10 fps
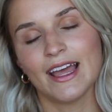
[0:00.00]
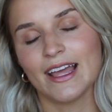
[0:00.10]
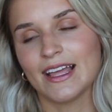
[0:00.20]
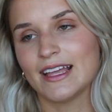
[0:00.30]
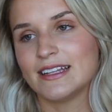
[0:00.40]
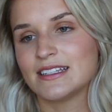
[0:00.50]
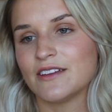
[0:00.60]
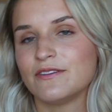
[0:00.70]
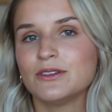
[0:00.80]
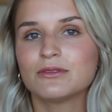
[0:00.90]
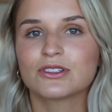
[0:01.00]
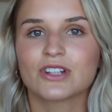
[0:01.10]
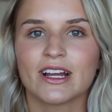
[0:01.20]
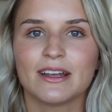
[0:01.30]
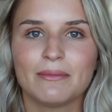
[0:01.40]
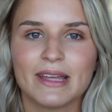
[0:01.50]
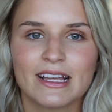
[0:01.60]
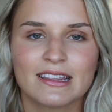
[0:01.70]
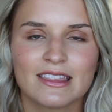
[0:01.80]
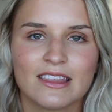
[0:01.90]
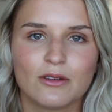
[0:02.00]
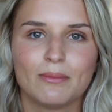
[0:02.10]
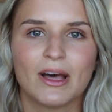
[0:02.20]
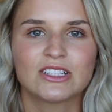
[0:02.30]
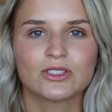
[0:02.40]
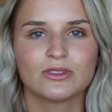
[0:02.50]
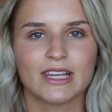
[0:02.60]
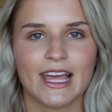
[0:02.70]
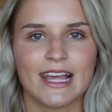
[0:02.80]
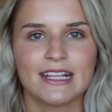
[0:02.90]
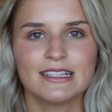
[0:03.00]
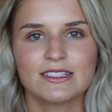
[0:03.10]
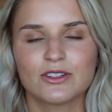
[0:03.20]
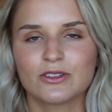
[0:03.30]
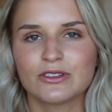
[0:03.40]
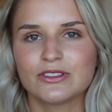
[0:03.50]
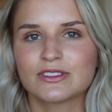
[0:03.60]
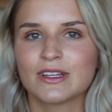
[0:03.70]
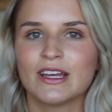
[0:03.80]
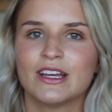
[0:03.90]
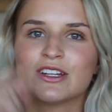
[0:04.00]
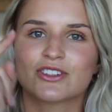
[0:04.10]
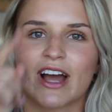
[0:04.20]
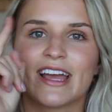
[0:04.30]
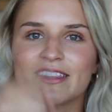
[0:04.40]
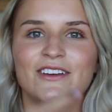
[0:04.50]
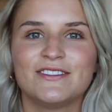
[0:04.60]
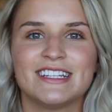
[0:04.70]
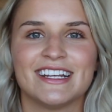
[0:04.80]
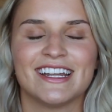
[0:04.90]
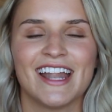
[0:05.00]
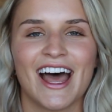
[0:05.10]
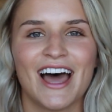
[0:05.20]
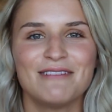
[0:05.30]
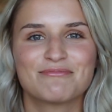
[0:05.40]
and if you are trying to make the muscle gains, girls, try lifting. I